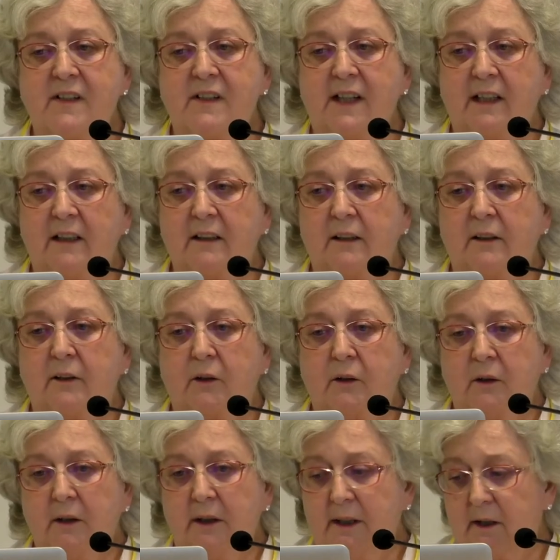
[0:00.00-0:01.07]
said a little
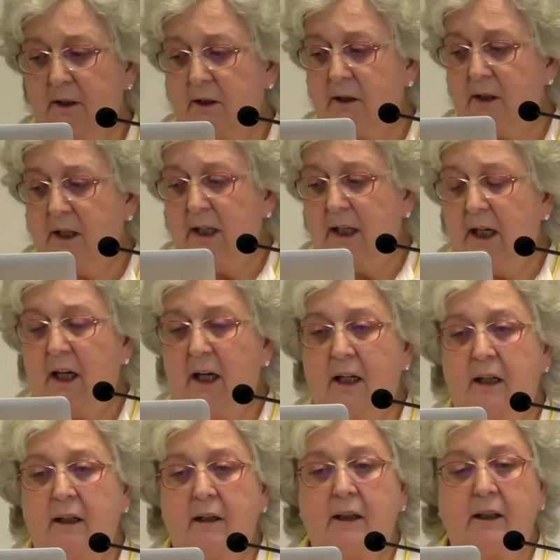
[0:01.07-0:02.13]
earlier,
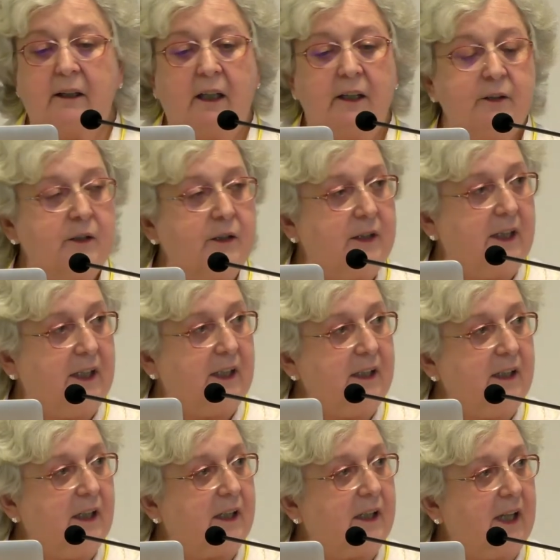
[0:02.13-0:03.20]
another thing
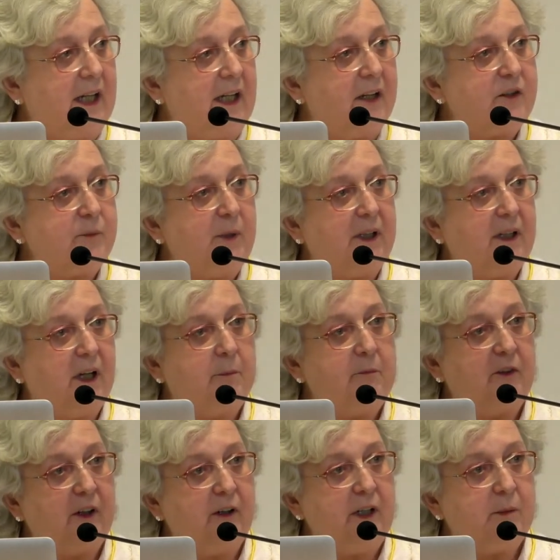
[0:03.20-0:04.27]
that has become
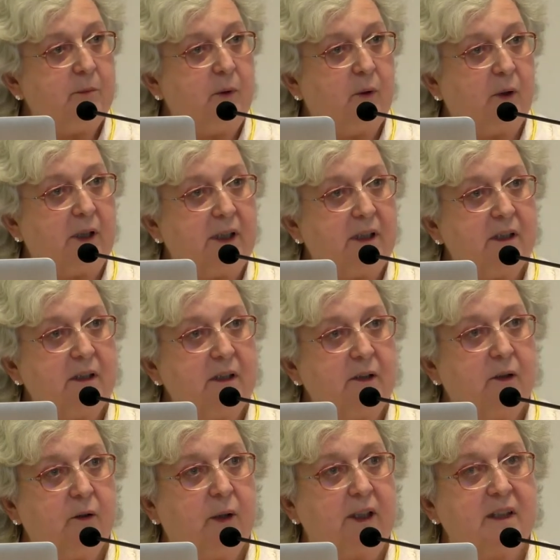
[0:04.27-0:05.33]
very important
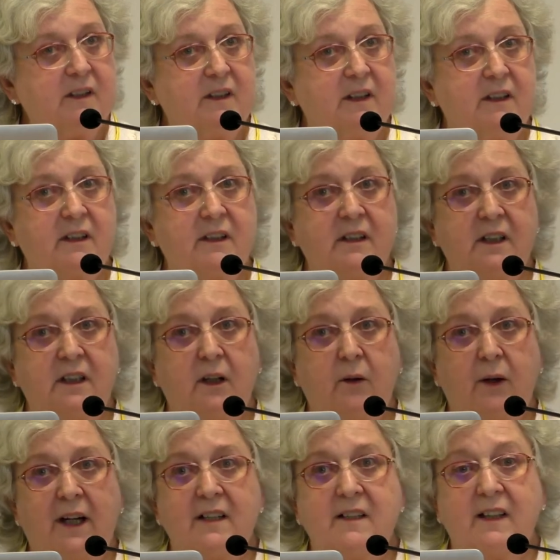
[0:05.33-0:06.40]
to us in the
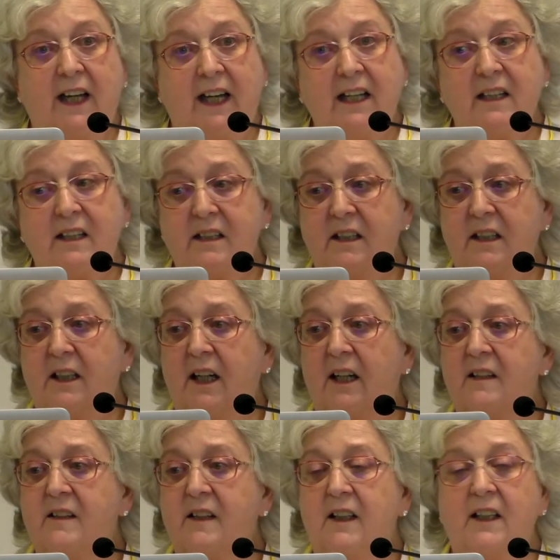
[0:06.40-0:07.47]
TOS and the
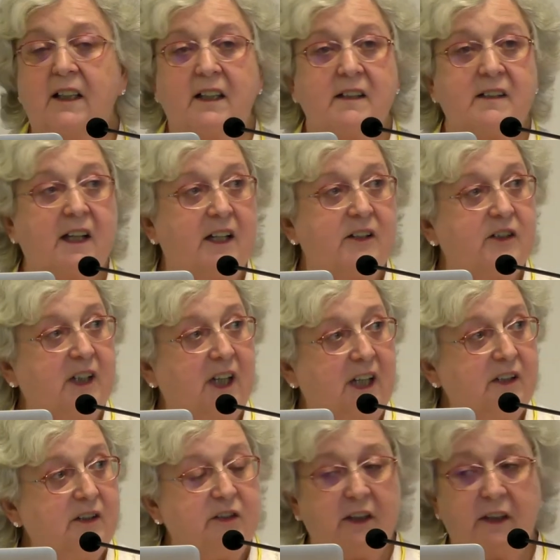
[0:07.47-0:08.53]
TS is
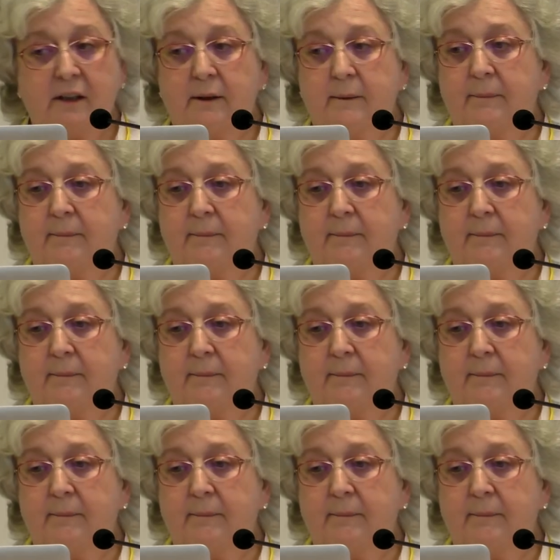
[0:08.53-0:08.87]
education.